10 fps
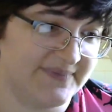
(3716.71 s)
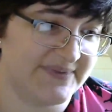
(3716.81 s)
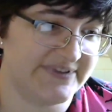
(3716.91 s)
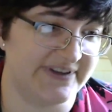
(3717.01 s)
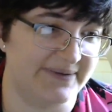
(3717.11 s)

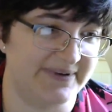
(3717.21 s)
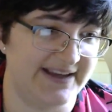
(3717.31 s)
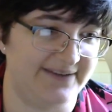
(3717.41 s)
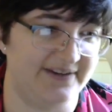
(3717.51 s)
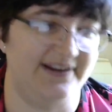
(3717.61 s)
so they wouldn't
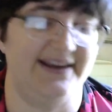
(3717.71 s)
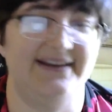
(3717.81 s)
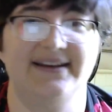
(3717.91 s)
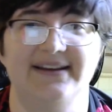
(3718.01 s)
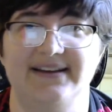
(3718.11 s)
have to like
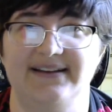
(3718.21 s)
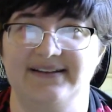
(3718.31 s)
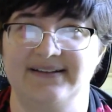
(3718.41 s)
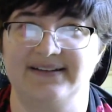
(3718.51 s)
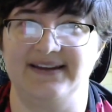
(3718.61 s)

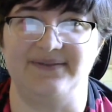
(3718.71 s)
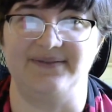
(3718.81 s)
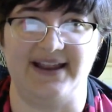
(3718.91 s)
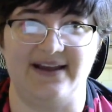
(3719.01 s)
give it